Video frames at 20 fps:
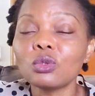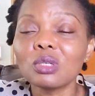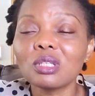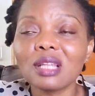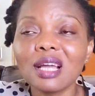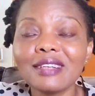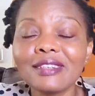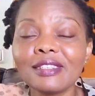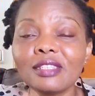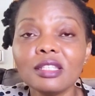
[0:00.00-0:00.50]
was
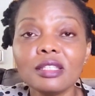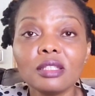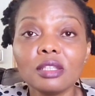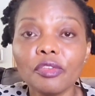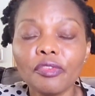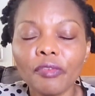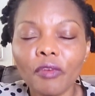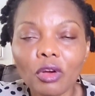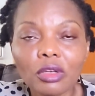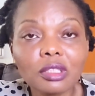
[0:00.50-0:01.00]
like
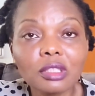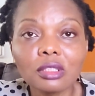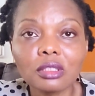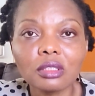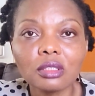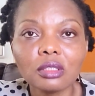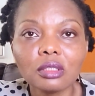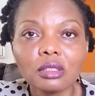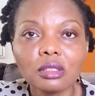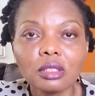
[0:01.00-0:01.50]
60-40.
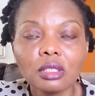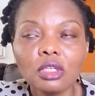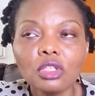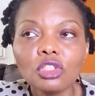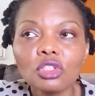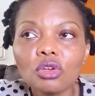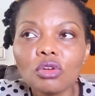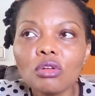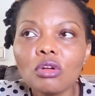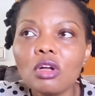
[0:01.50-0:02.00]

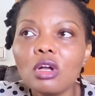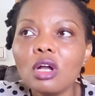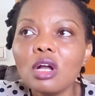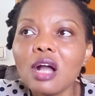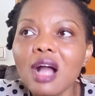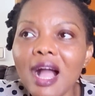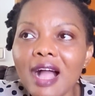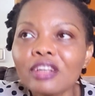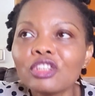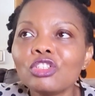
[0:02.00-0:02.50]
So
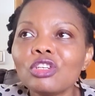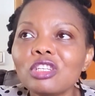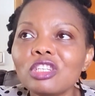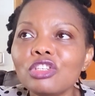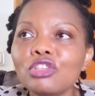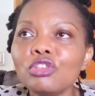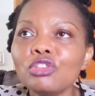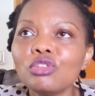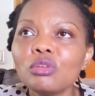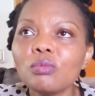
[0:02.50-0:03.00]
actually
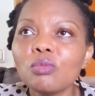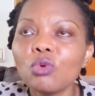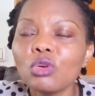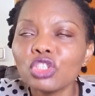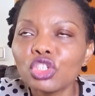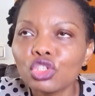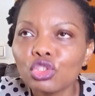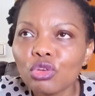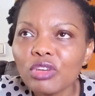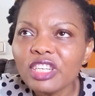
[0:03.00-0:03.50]
YouTube
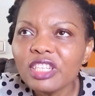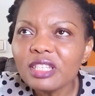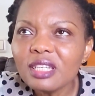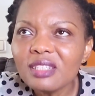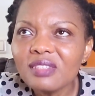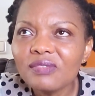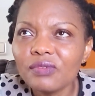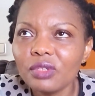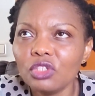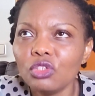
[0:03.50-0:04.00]
was showing
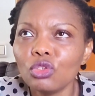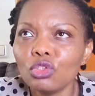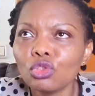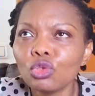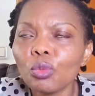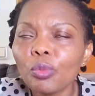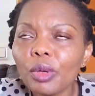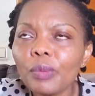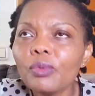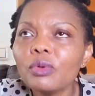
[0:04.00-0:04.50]
this video to
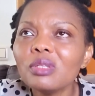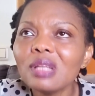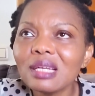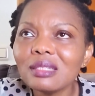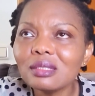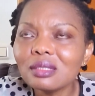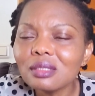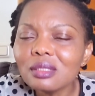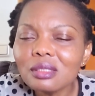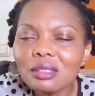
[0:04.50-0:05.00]
people that
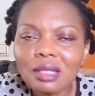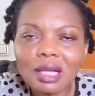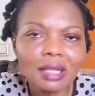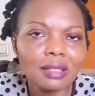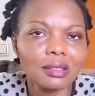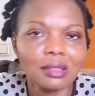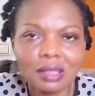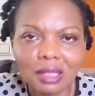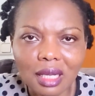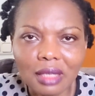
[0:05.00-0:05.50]
didn't like
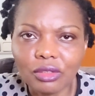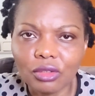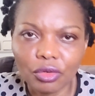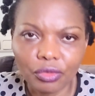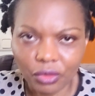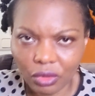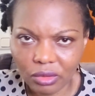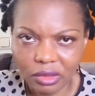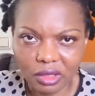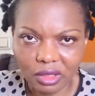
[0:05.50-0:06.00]
this kind of
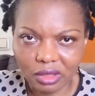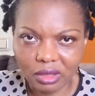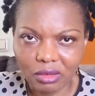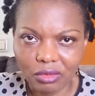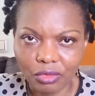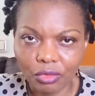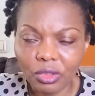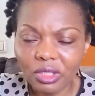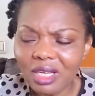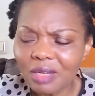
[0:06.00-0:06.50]
content.
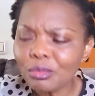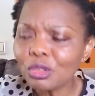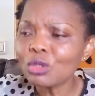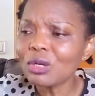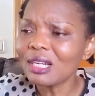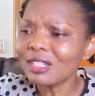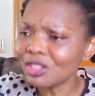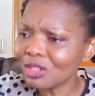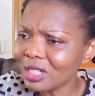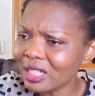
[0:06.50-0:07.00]
For them to
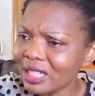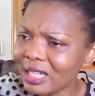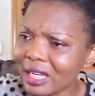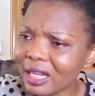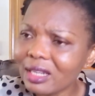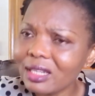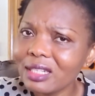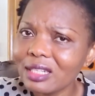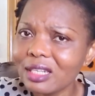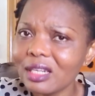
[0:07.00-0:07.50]
actually
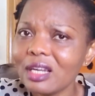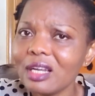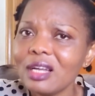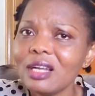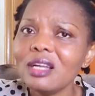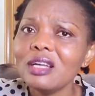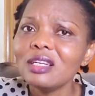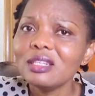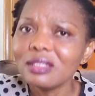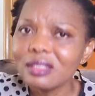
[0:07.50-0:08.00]
click
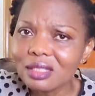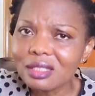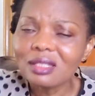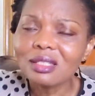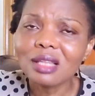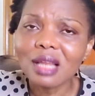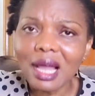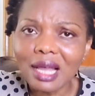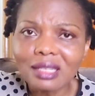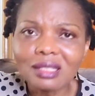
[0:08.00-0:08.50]

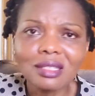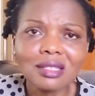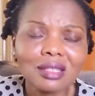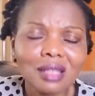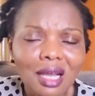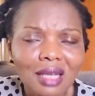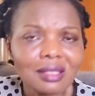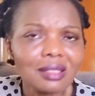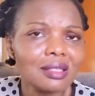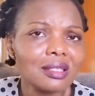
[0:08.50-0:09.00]
dislike,
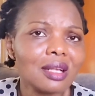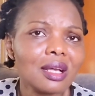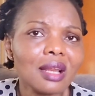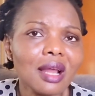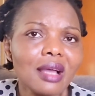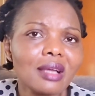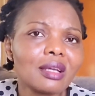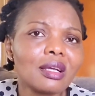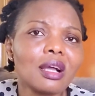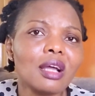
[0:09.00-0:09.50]

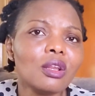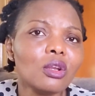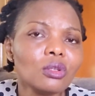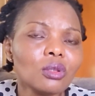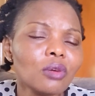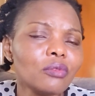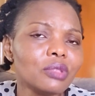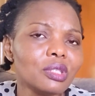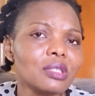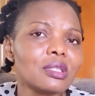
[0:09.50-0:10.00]
a lot
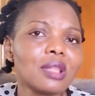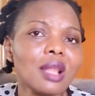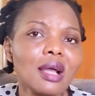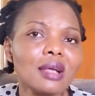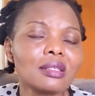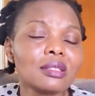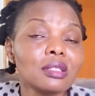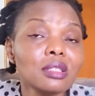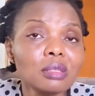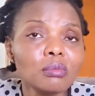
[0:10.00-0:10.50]
of
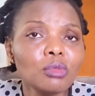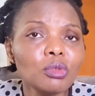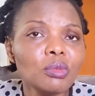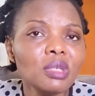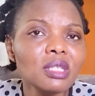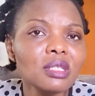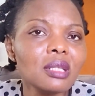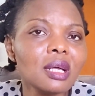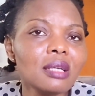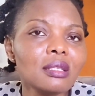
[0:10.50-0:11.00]
dislike, it
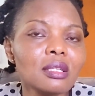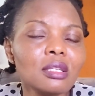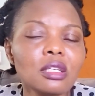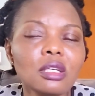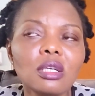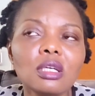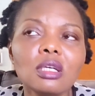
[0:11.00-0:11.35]
means that